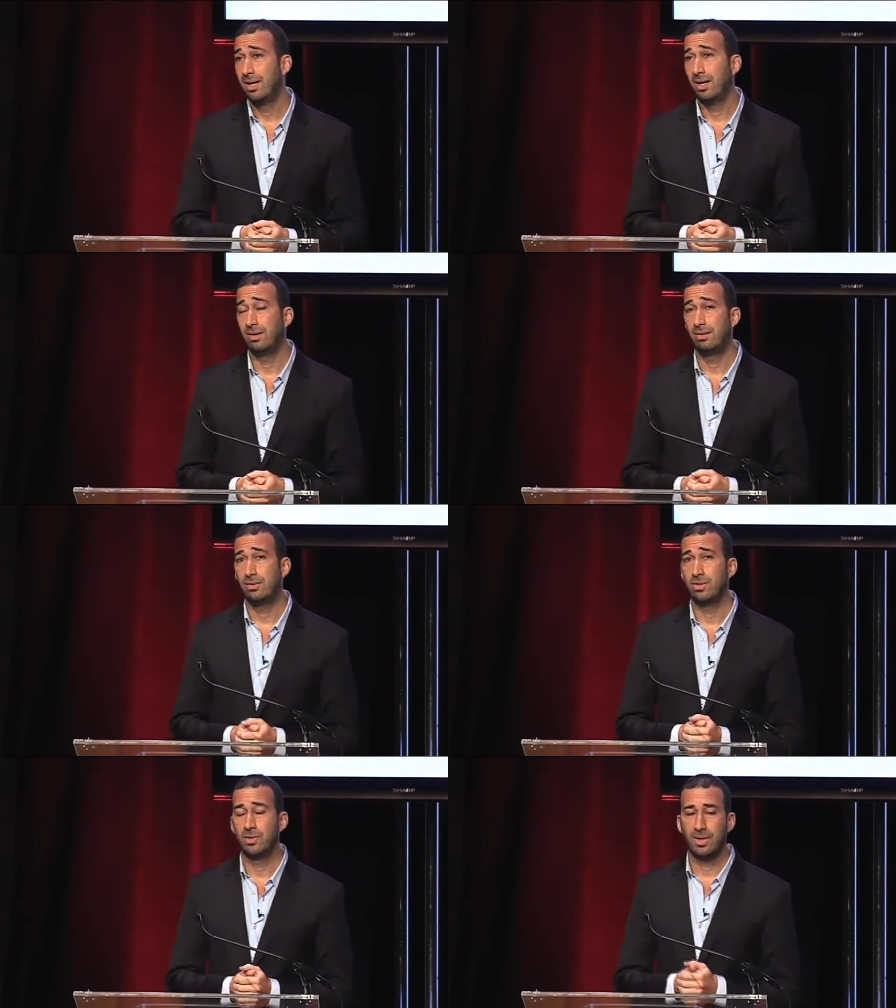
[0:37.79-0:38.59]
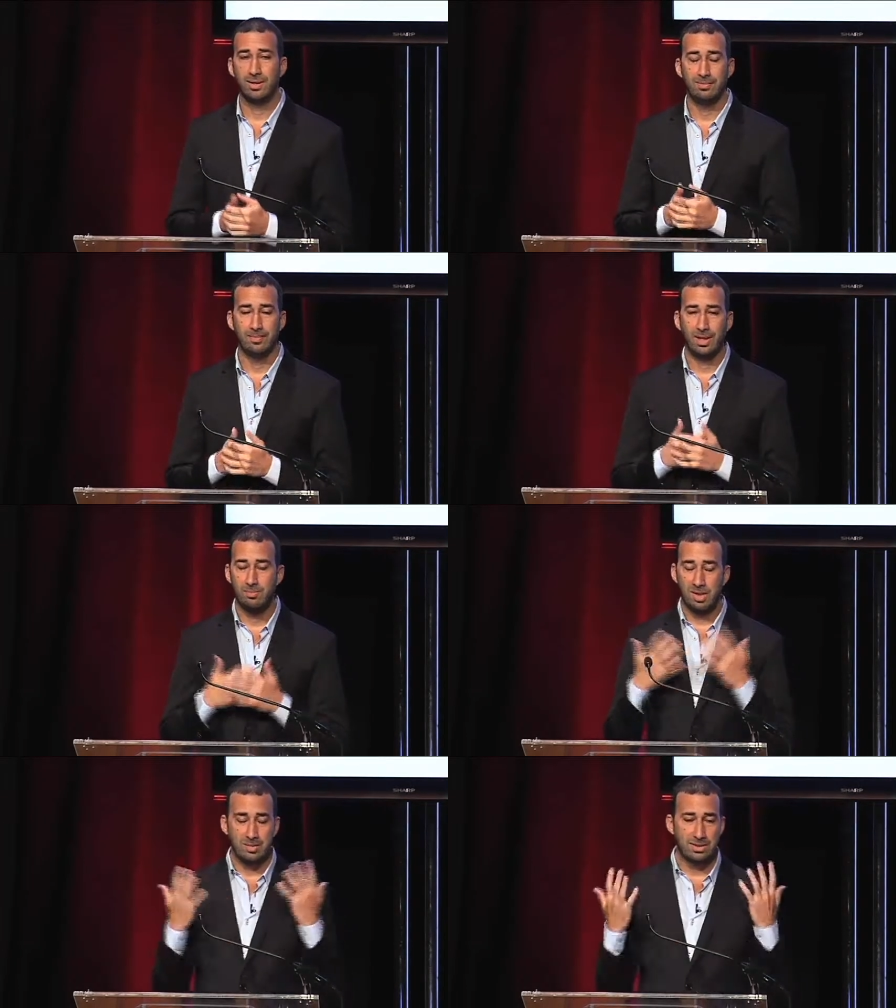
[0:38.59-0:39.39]
And, you know, I, I
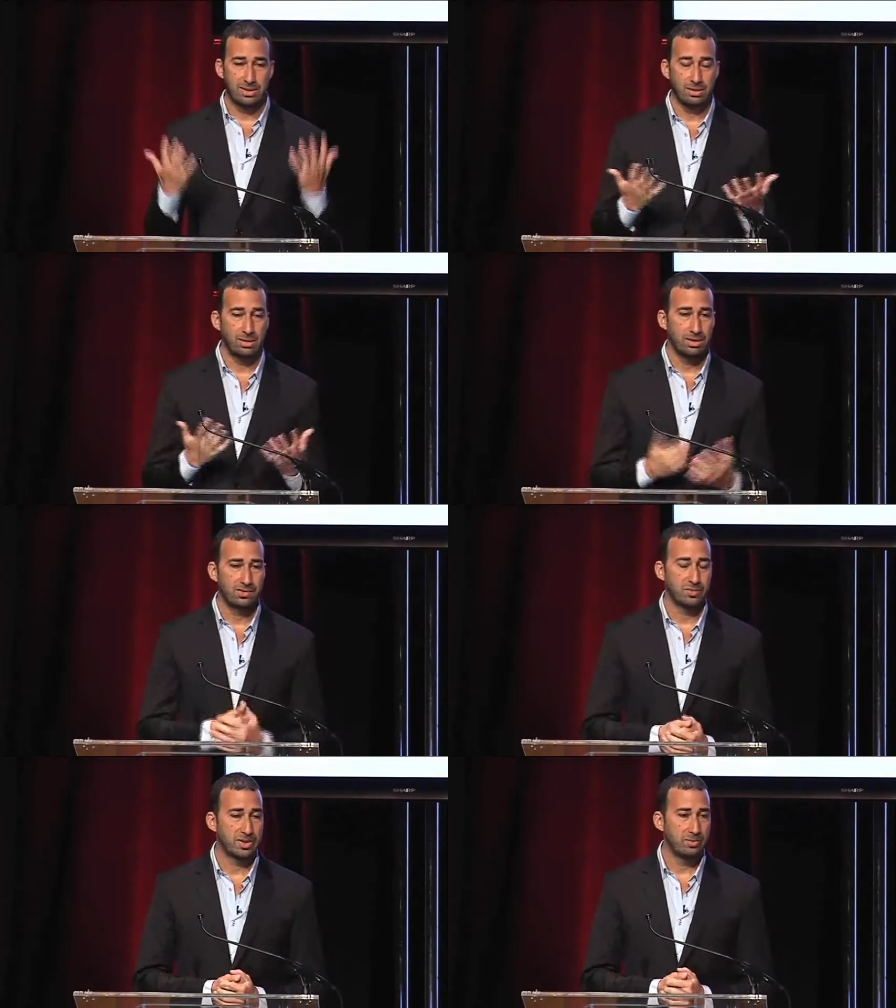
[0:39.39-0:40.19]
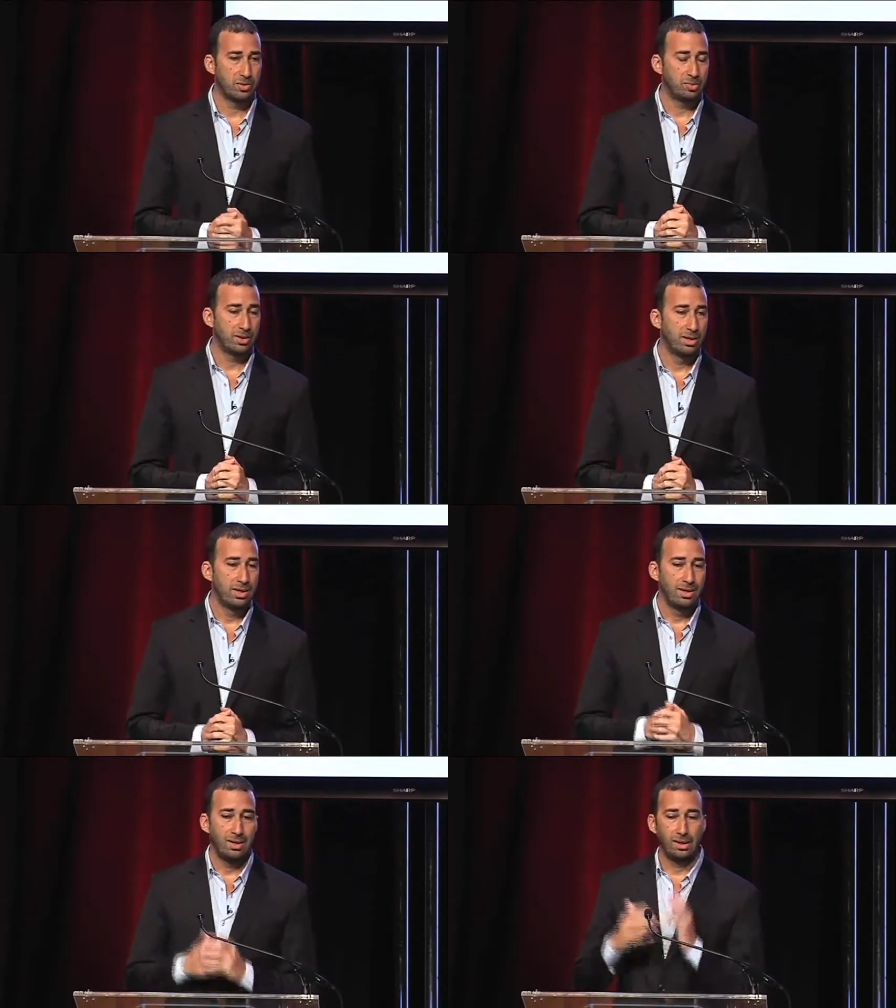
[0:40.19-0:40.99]
may be stealing this from someone, but
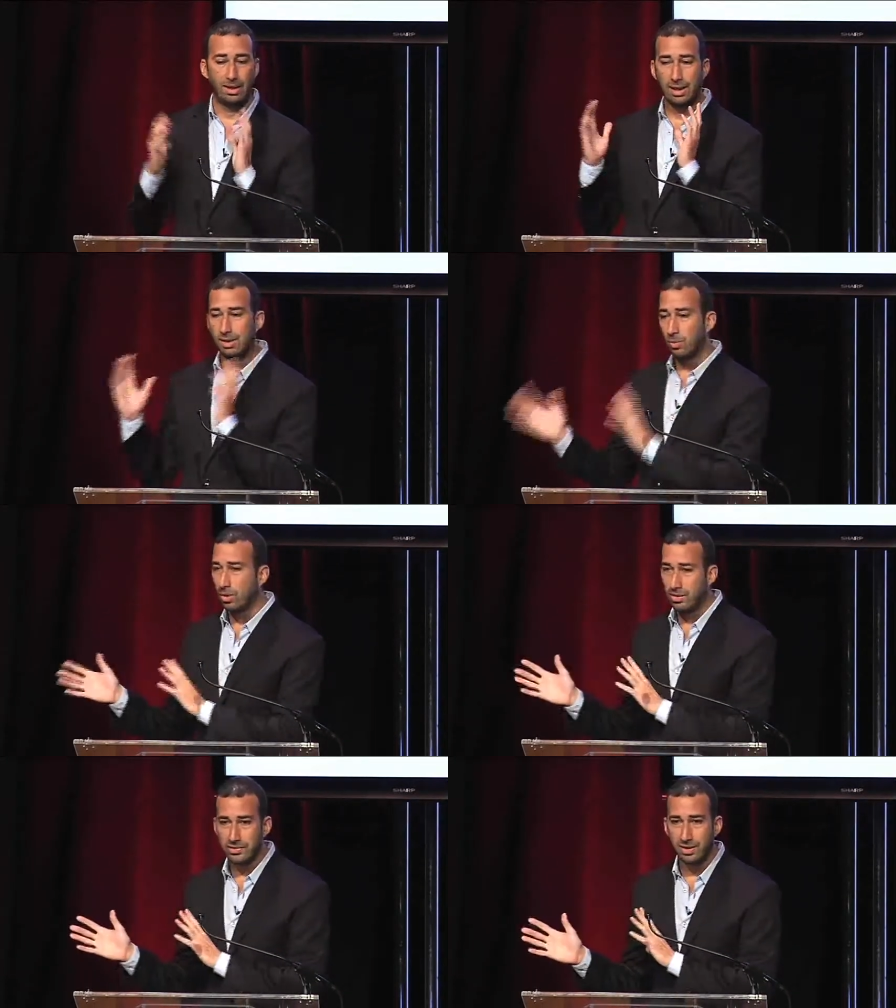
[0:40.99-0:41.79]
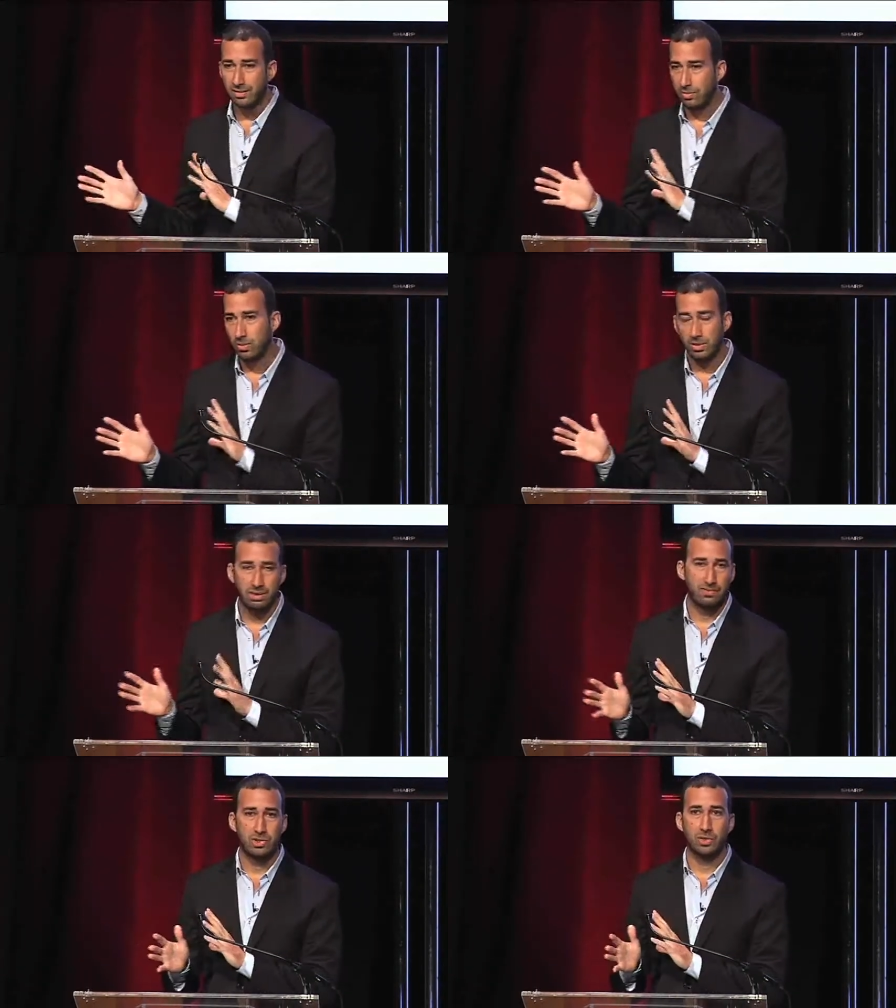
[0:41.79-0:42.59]
Andy Warhol said everyone in the
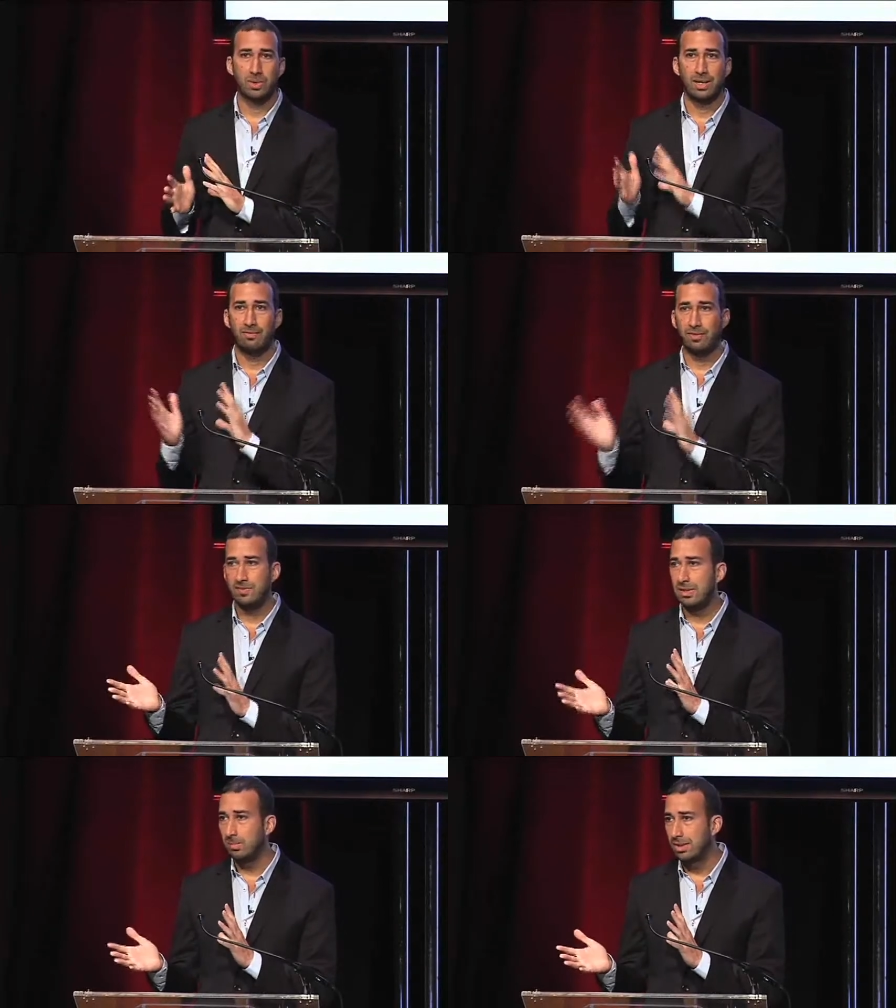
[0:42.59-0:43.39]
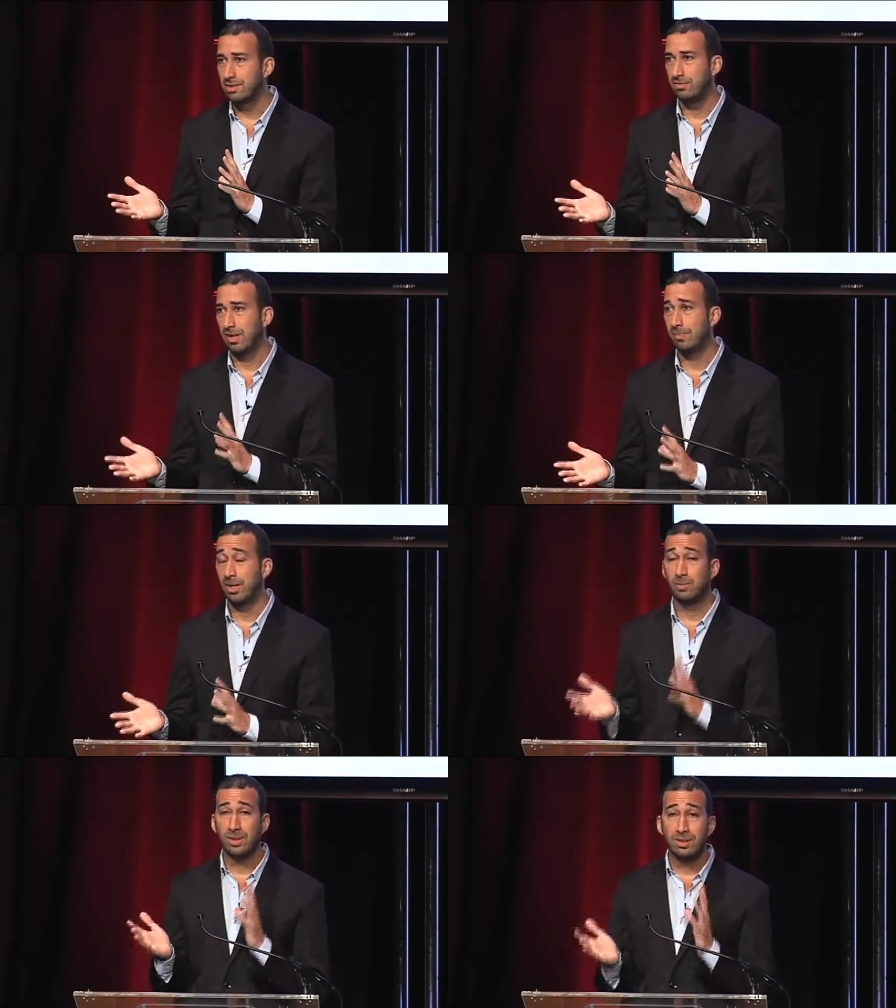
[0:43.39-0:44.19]
future would have fifteen minutes of fame.
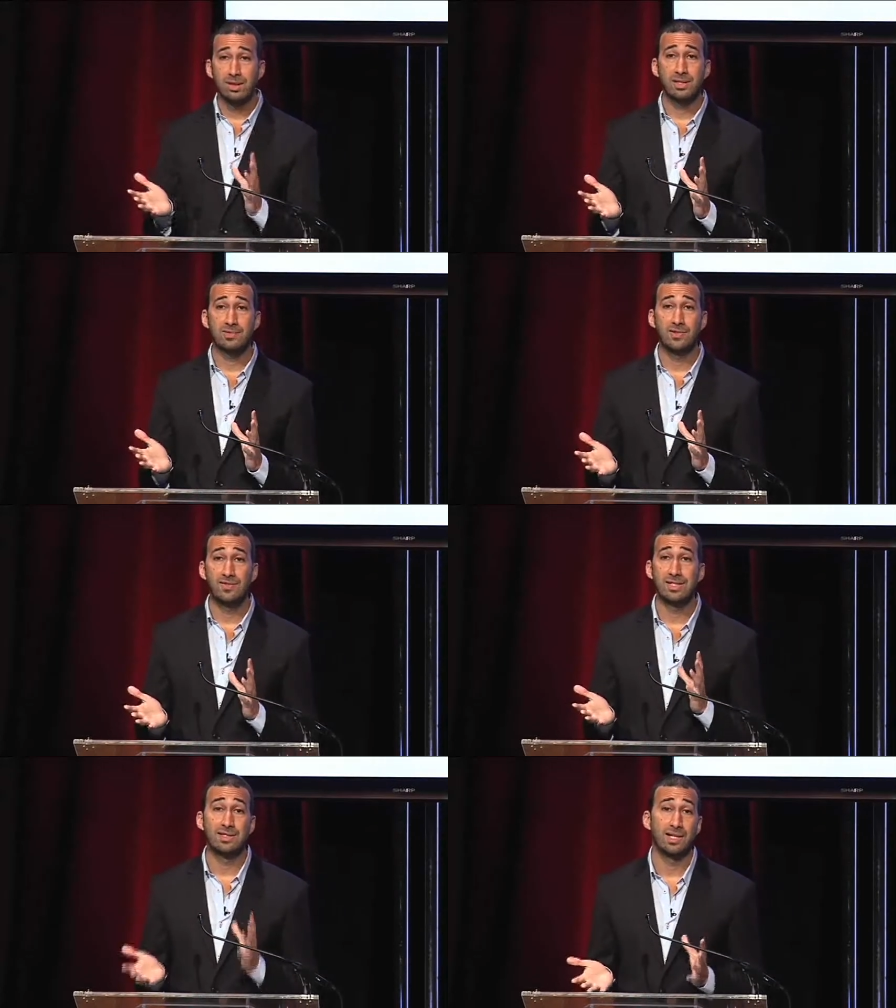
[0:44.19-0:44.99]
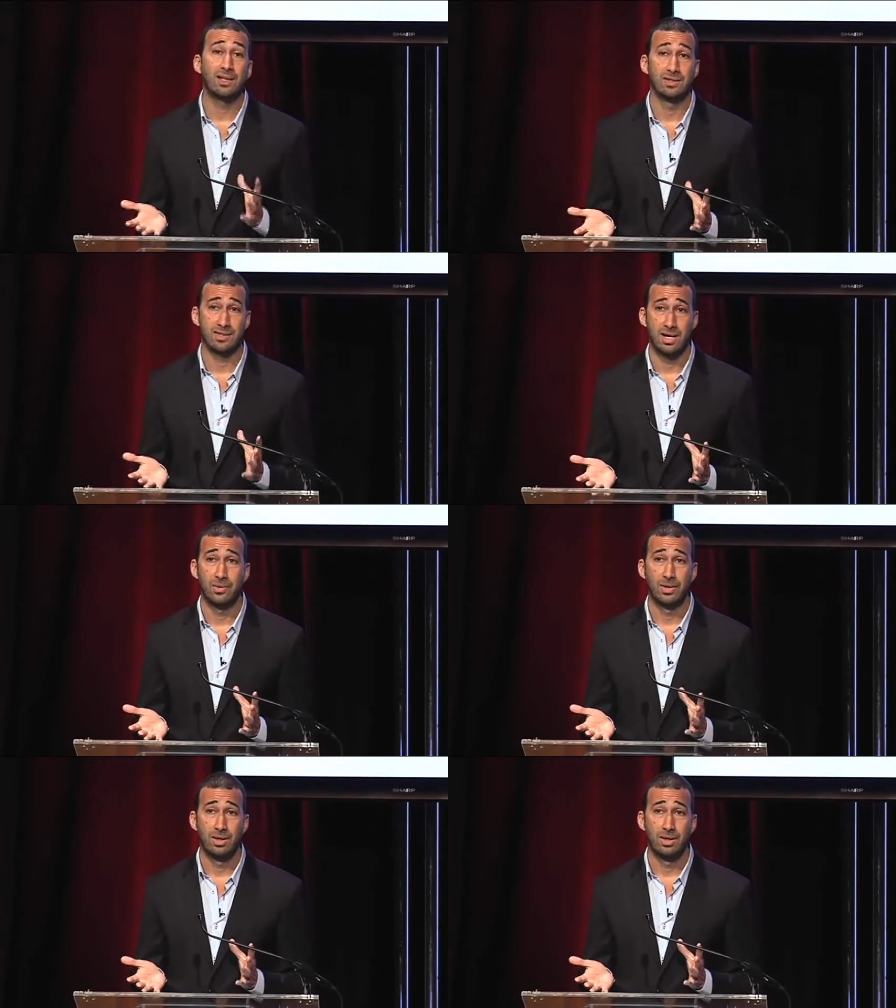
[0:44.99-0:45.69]
I really think it's fifteen seconds now.